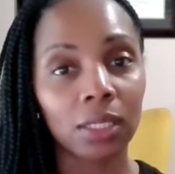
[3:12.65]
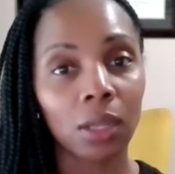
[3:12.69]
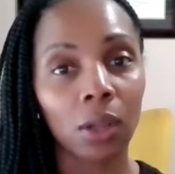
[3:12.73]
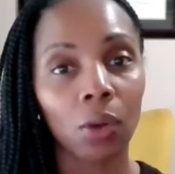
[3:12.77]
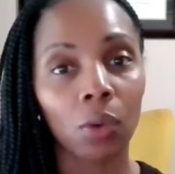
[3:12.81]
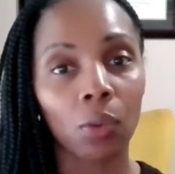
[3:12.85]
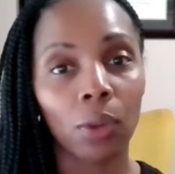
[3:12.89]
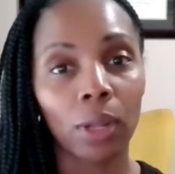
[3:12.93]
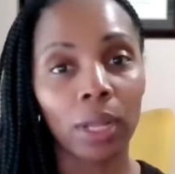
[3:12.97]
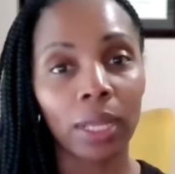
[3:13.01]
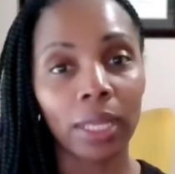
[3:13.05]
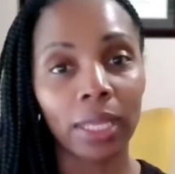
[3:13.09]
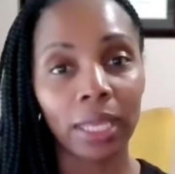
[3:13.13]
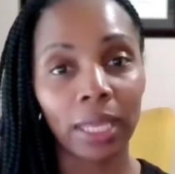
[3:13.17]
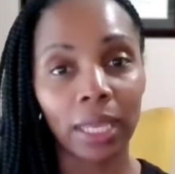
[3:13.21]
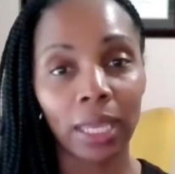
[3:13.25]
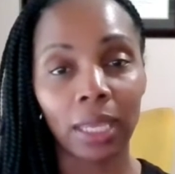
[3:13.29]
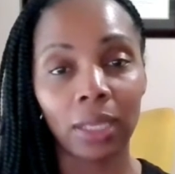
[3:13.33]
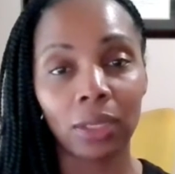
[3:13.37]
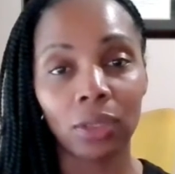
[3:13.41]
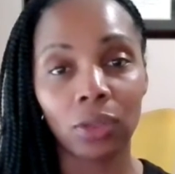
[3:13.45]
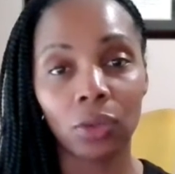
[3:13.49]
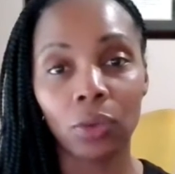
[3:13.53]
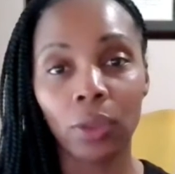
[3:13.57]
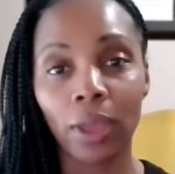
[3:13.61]
So
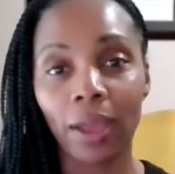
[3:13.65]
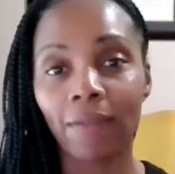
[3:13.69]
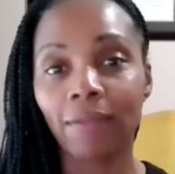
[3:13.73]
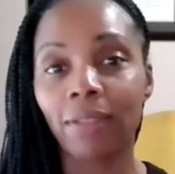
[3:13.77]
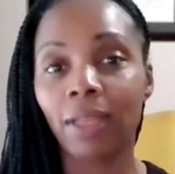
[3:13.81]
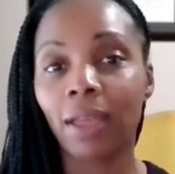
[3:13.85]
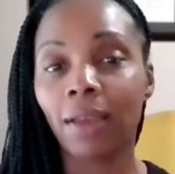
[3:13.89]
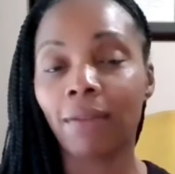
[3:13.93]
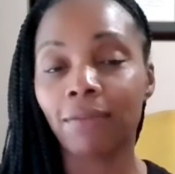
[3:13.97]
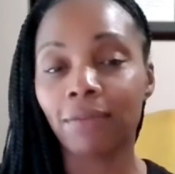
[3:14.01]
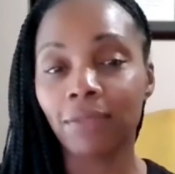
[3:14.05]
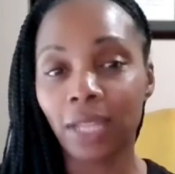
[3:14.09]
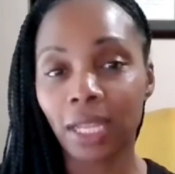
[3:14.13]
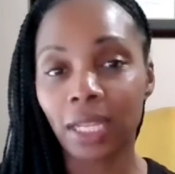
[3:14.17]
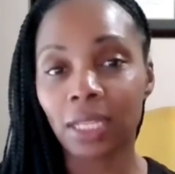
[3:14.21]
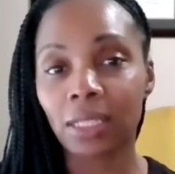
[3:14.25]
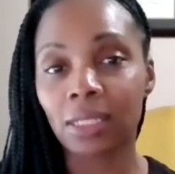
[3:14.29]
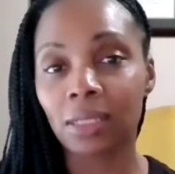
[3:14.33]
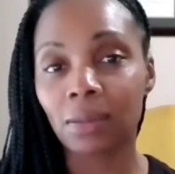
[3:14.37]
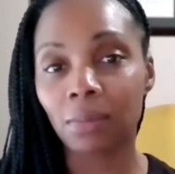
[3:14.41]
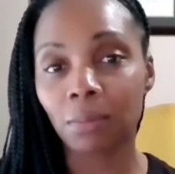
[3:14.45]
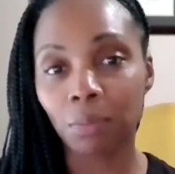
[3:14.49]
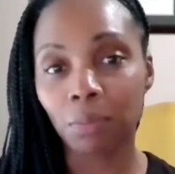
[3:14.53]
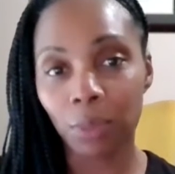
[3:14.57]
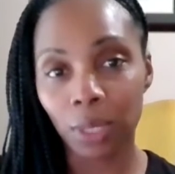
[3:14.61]
again, you have that
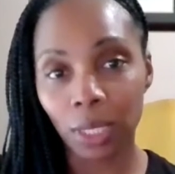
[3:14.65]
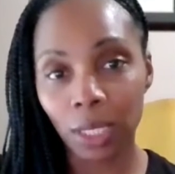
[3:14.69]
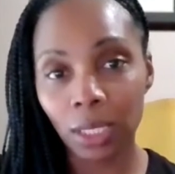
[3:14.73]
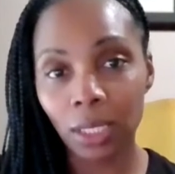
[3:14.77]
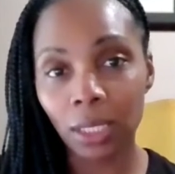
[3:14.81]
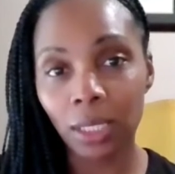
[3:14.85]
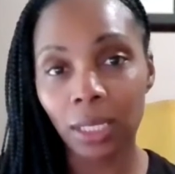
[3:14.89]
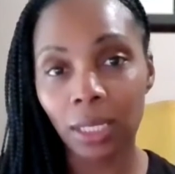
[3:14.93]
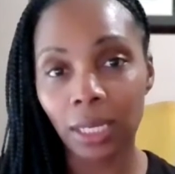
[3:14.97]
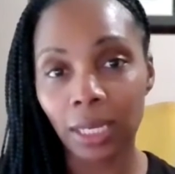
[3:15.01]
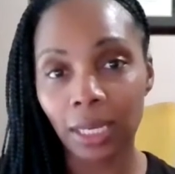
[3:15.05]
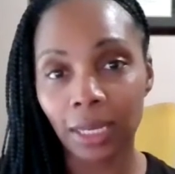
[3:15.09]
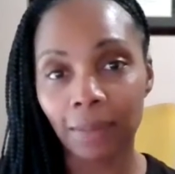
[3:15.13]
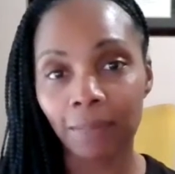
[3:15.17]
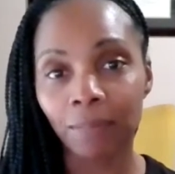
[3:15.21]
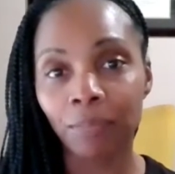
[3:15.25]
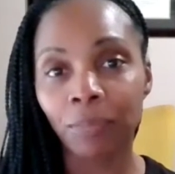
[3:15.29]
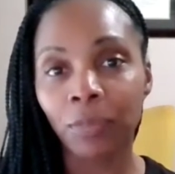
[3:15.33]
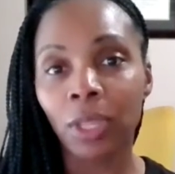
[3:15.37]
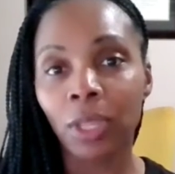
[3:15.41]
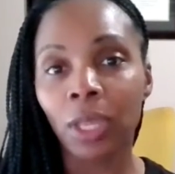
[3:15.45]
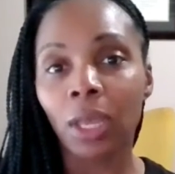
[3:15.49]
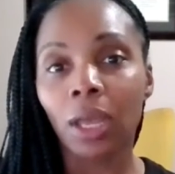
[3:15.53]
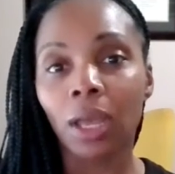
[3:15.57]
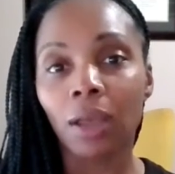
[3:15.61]
flexibility